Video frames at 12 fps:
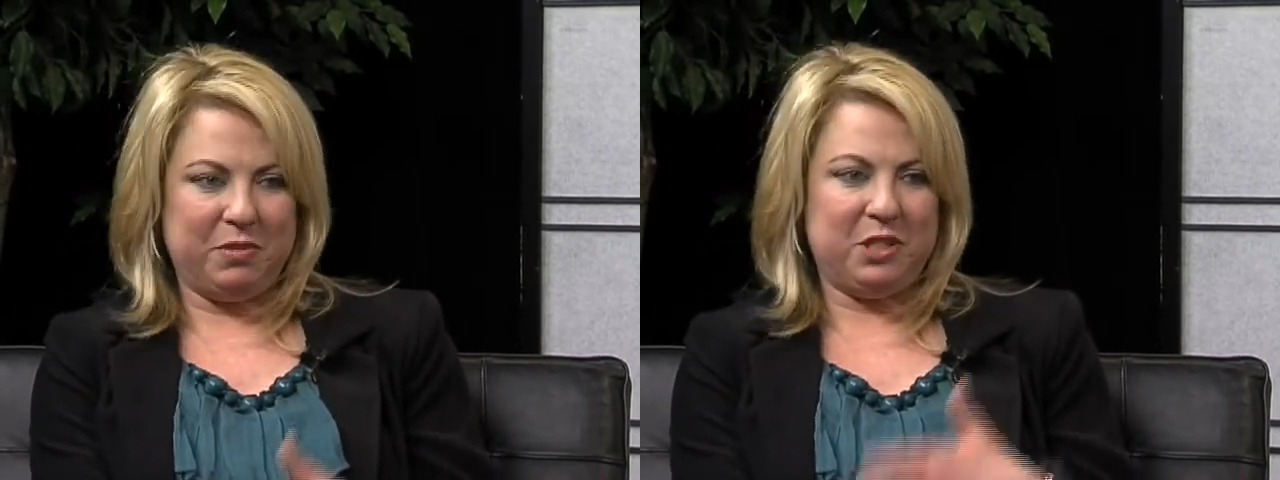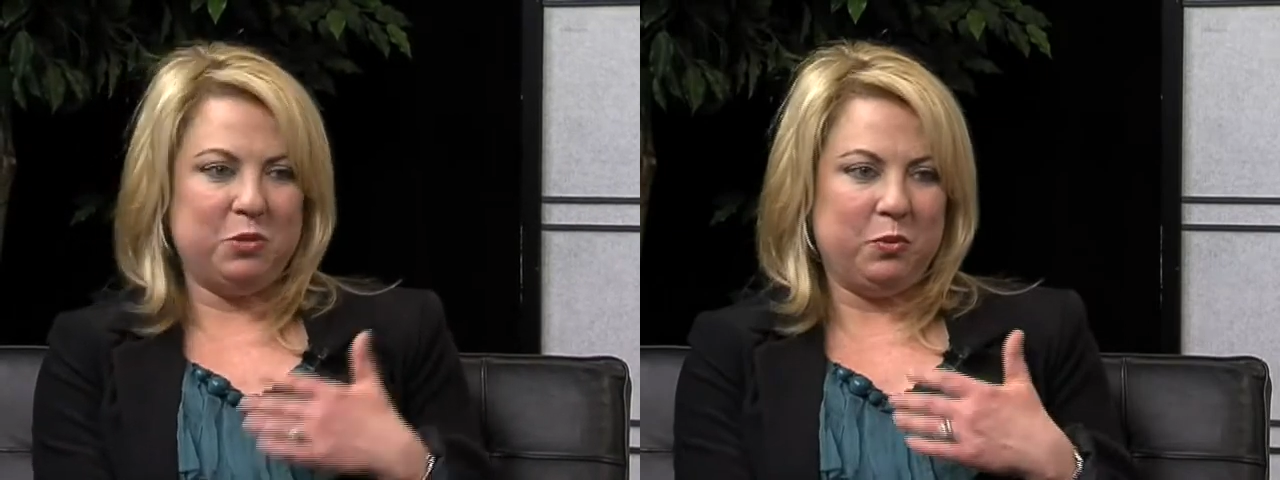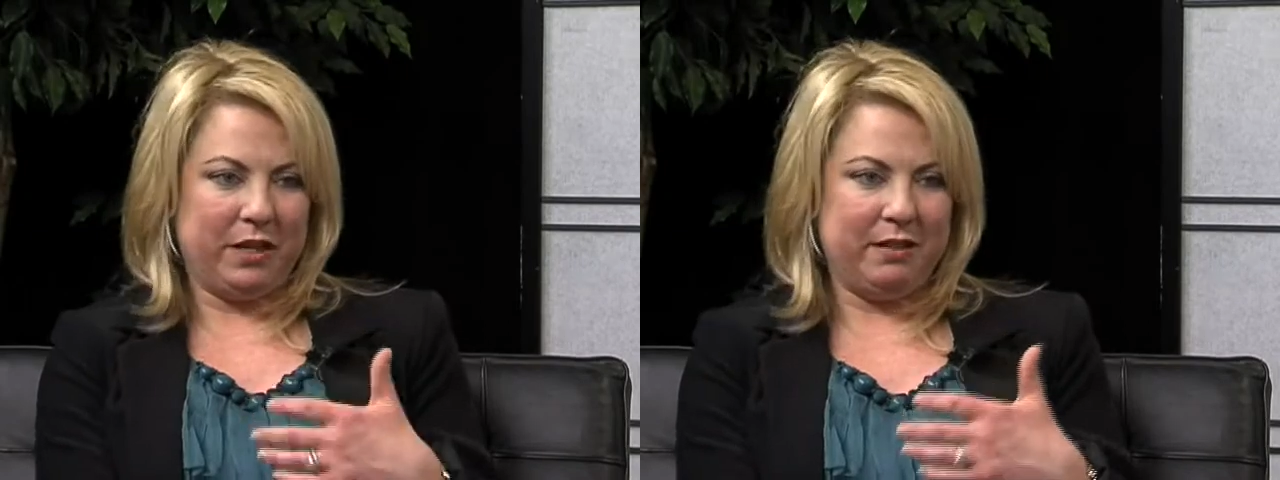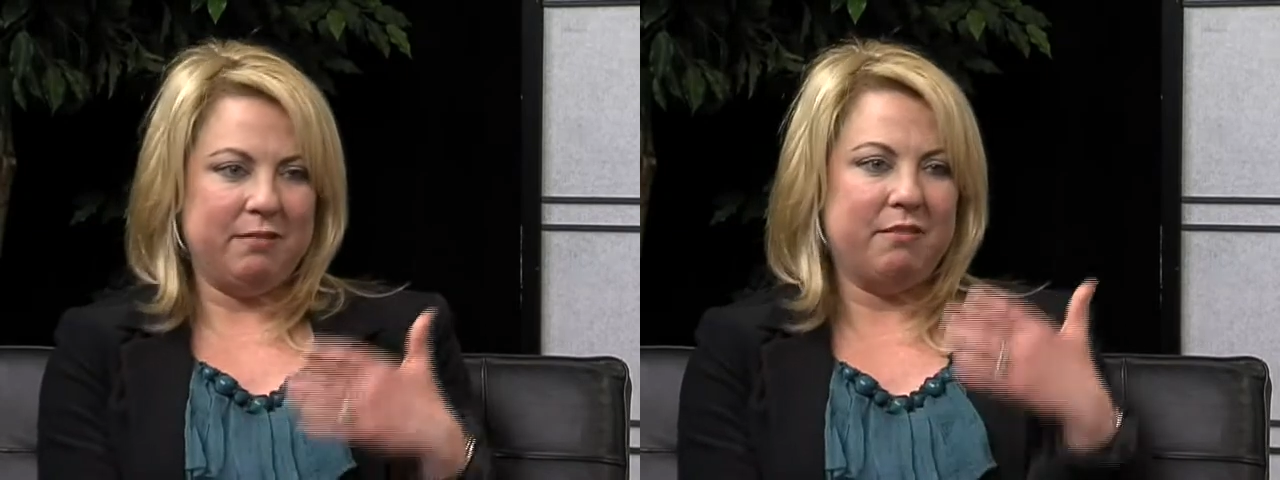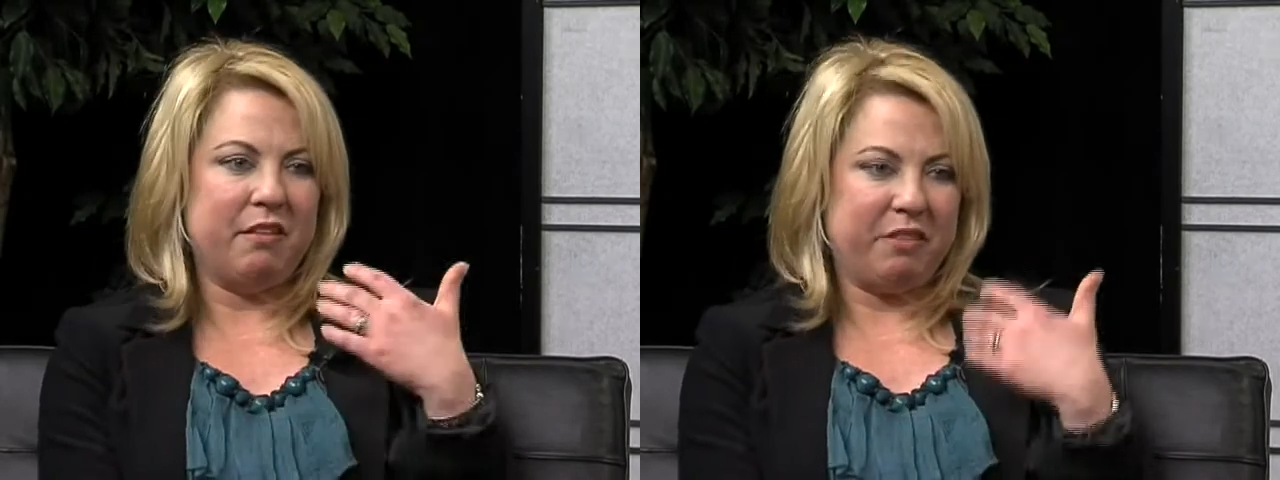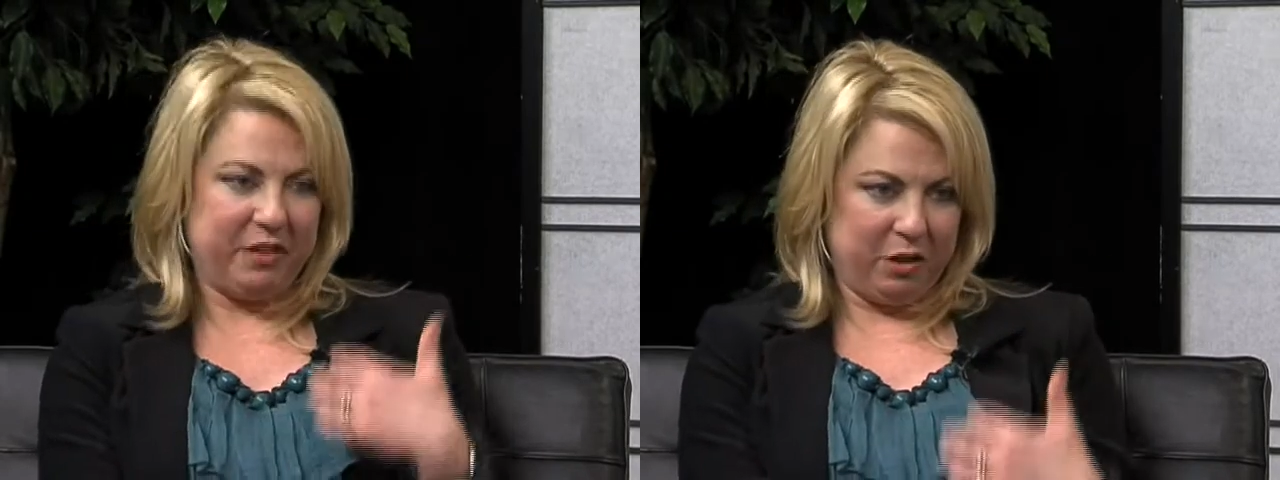between
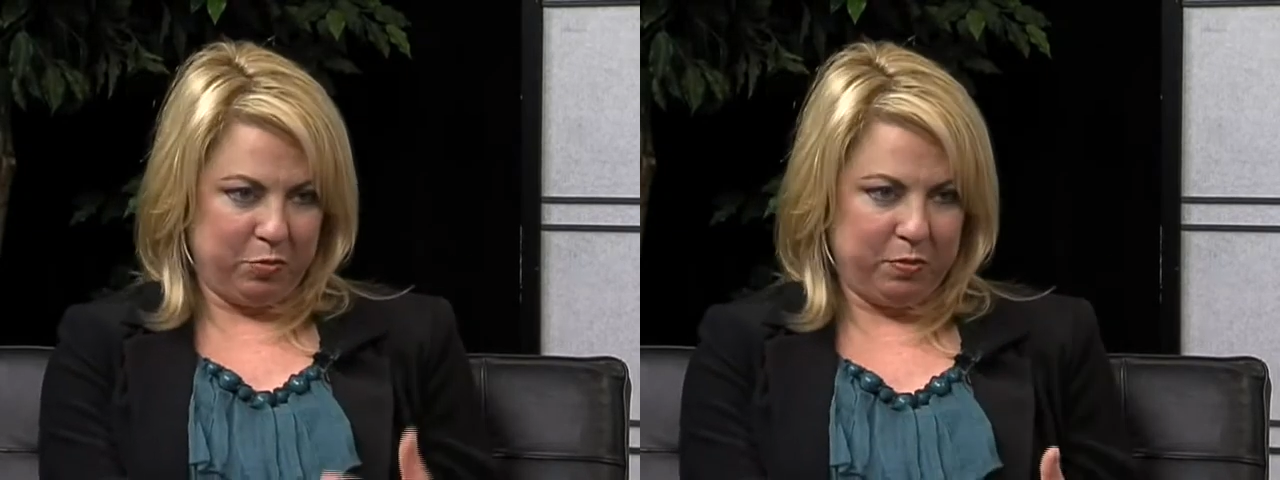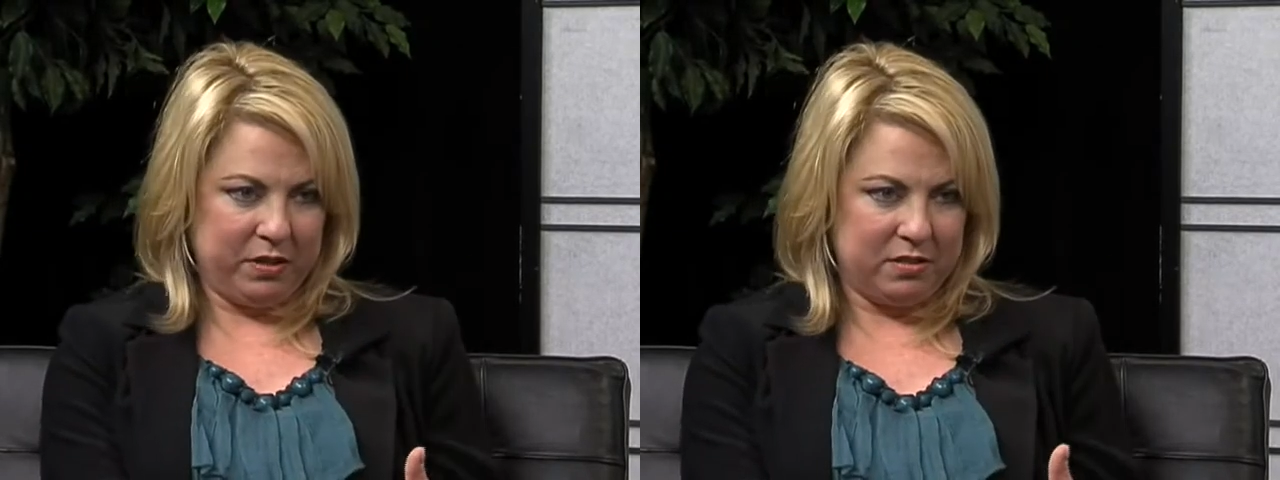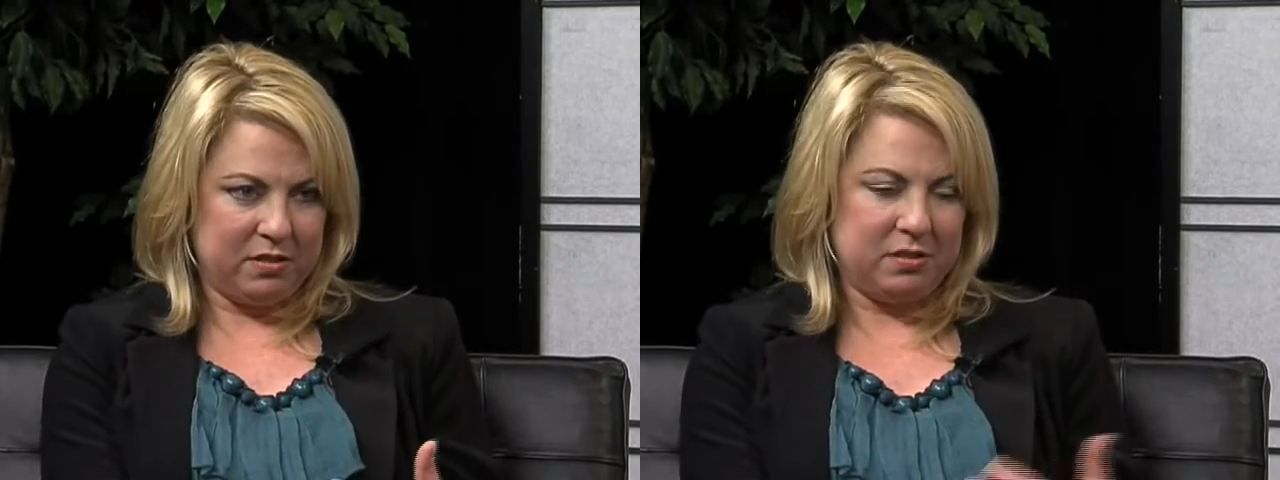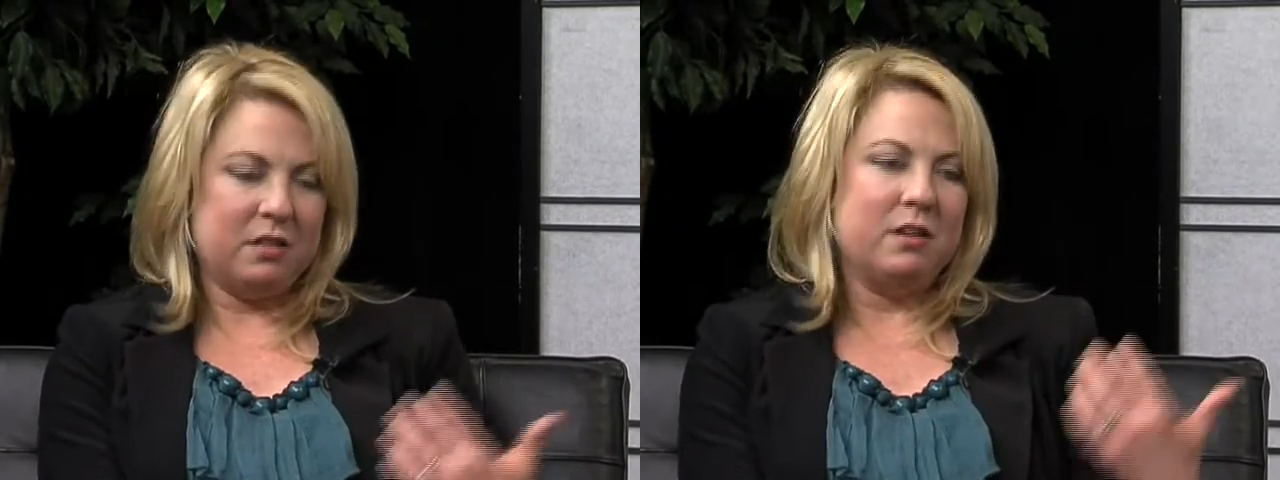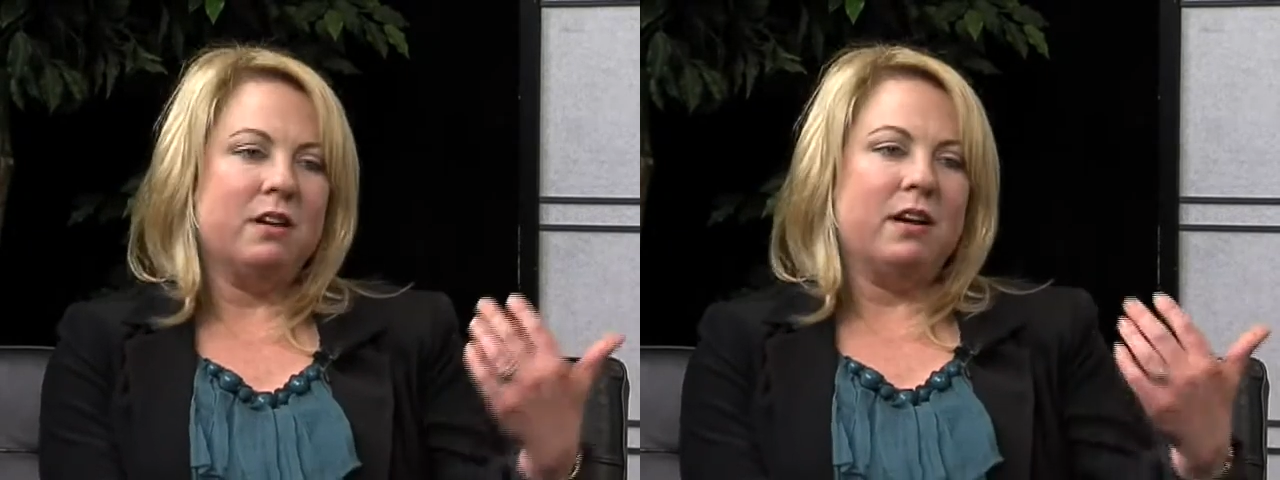the therapist